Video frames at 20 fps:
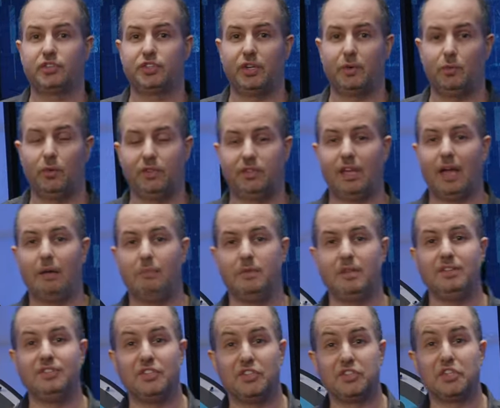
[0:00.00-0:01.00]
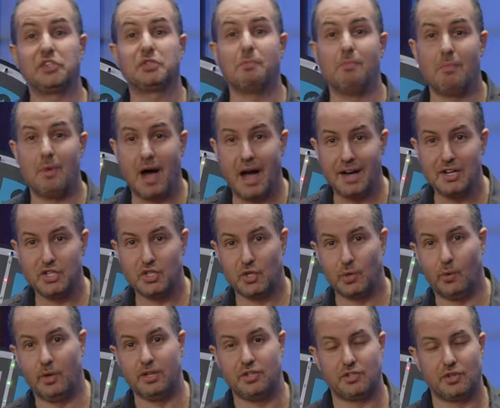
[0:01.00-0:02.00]
And what that means is it's my
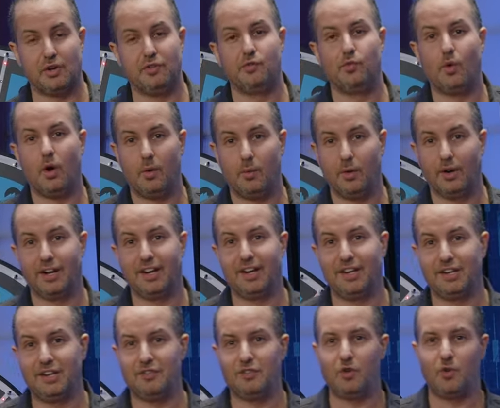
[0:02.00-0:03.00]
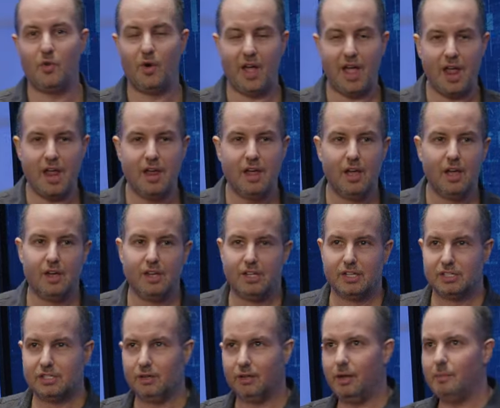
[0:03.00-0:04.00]
choice of what we're going to give away.
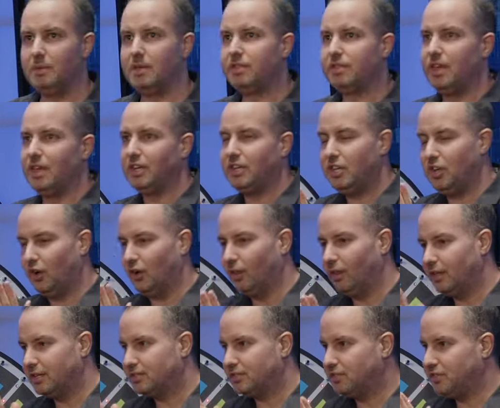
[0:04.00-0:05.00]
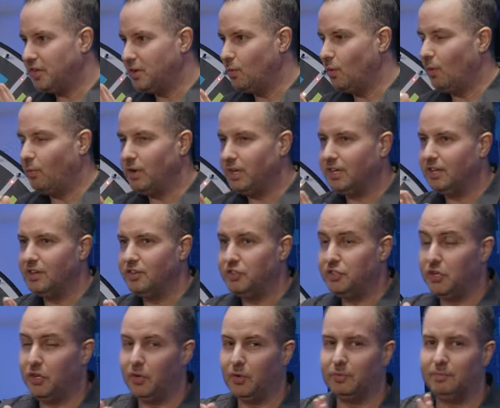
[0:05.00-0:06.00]
So let me think here. Let's see what we can
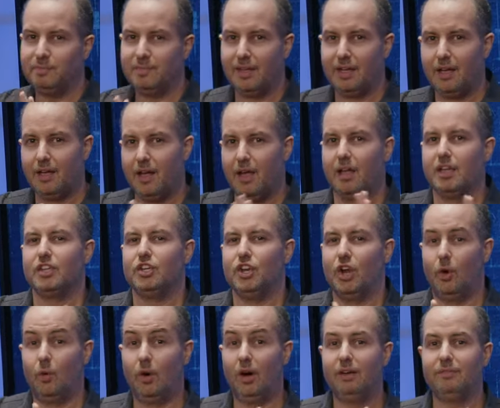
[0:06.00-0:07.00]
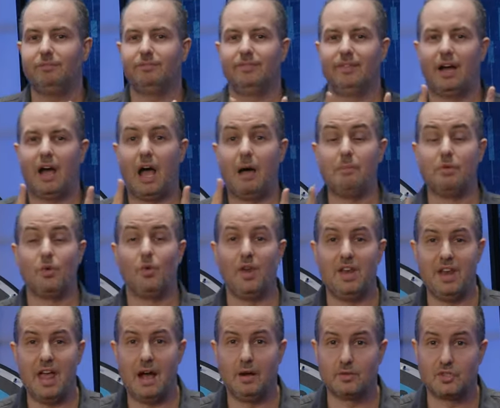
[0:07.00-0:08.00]
do. You know what? I'm going to
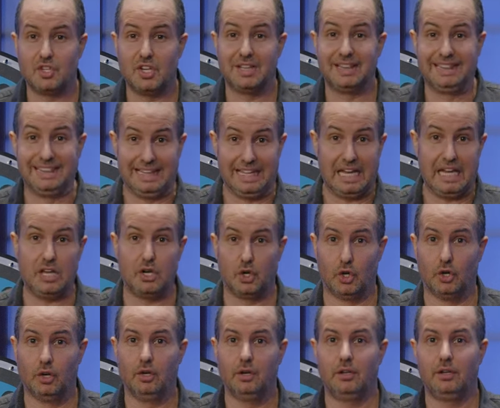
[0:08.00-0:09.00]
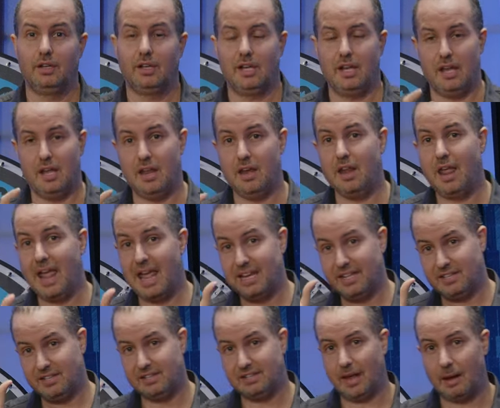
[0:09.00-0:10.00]
announce it later in a
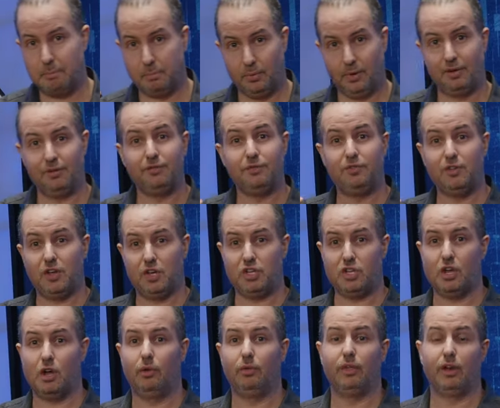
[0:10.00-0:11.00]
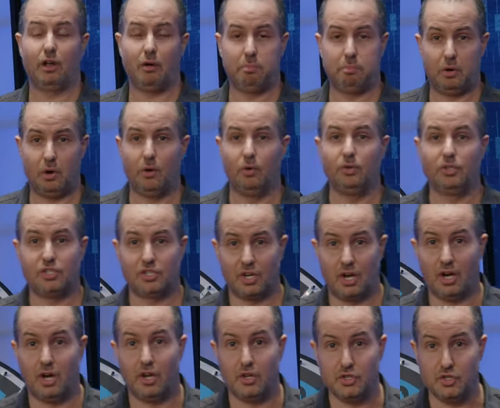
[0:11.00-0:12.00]
separate video that I'll post
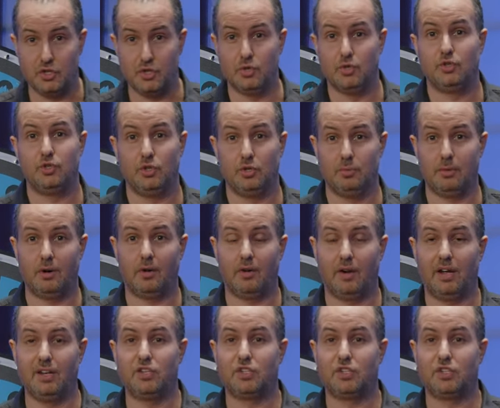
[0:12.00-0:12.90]
on YouTube, all right?